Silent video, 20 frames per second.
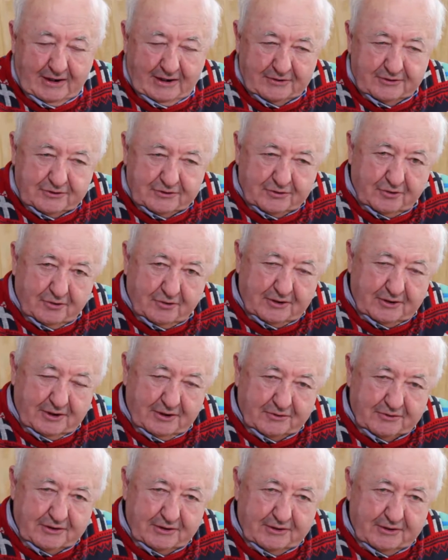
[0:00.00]
told how
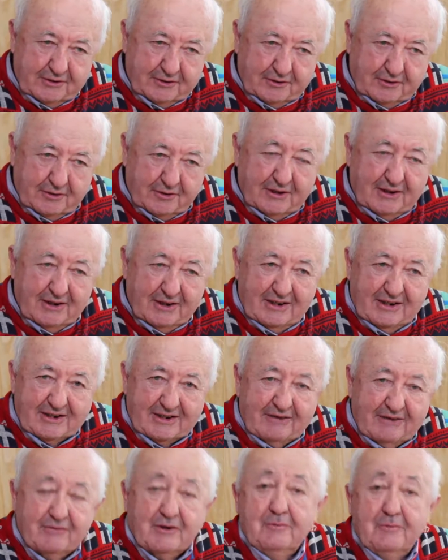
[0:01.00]
to,
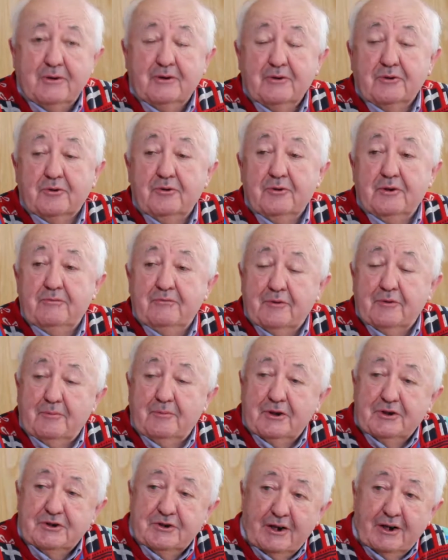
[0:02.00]
given a bit of good
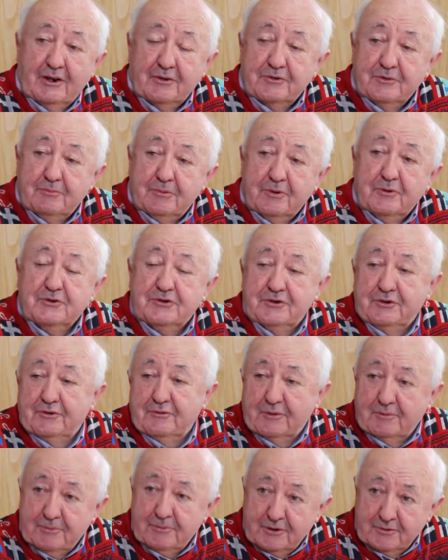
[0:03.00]
information, how to boost your
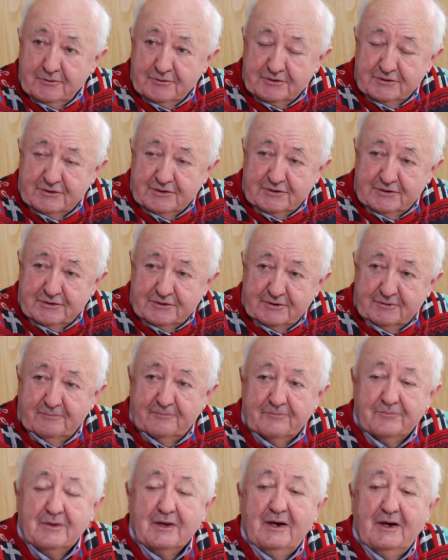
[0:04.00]
immune system,
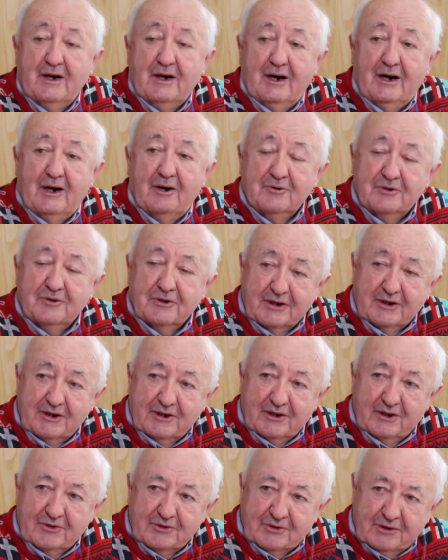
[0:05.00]
how to get
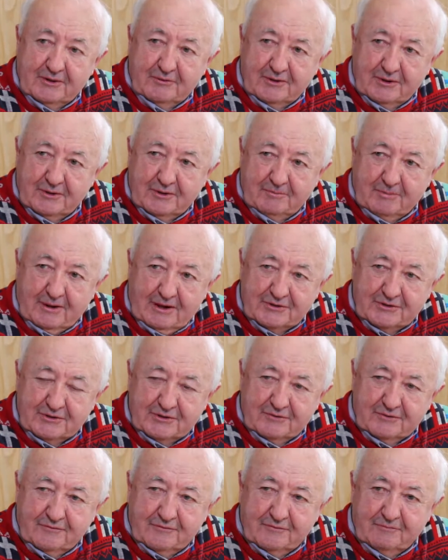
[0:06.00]
out there in a
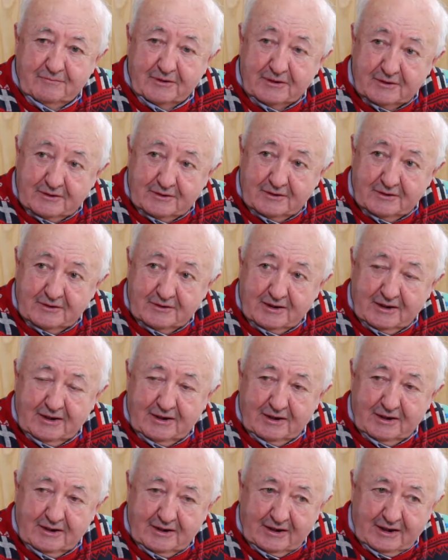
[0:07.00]
positive mental
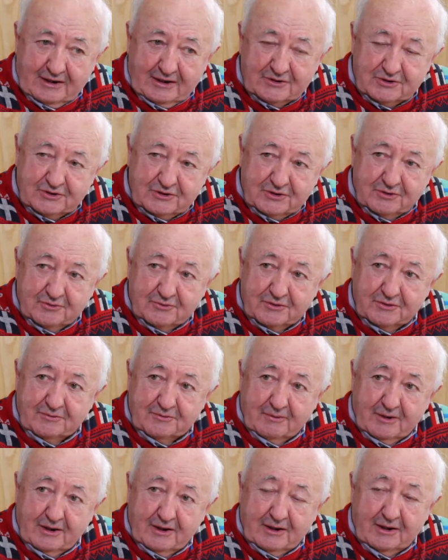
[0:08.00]
attitude as
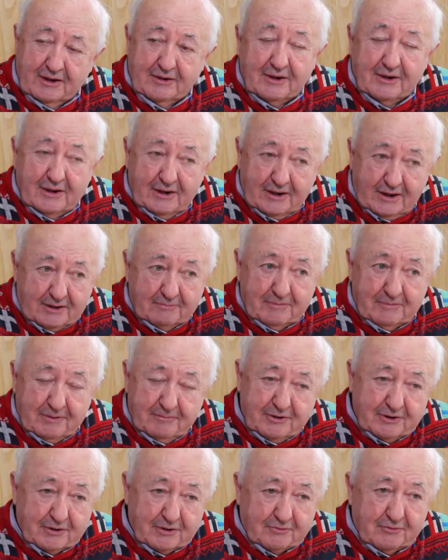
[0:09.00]
well, and
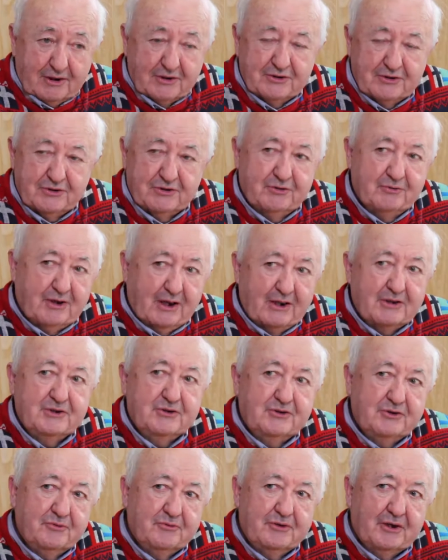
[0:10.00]
maybe a gratitude
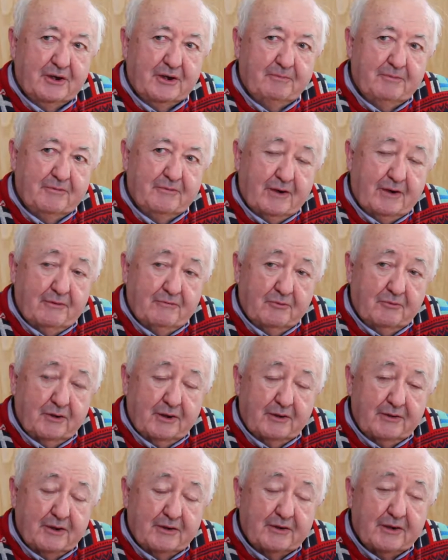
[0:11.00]
attitude type of way.
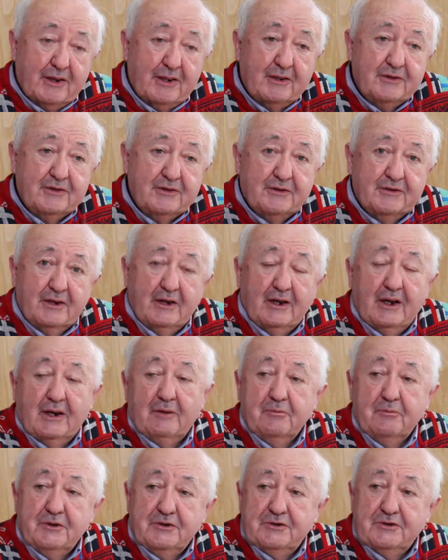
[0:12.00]
That there's a lot
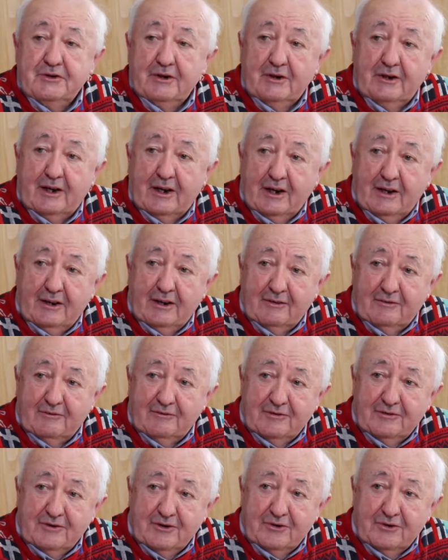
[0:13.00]
we still have.
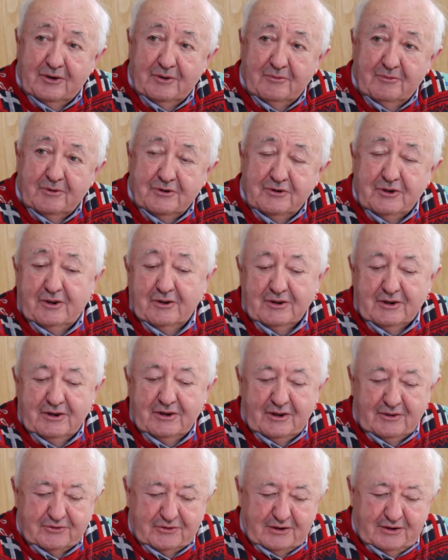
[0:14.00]
We're talking
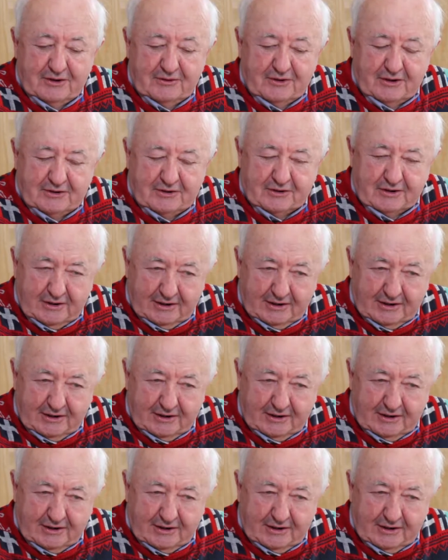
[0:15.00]
out there that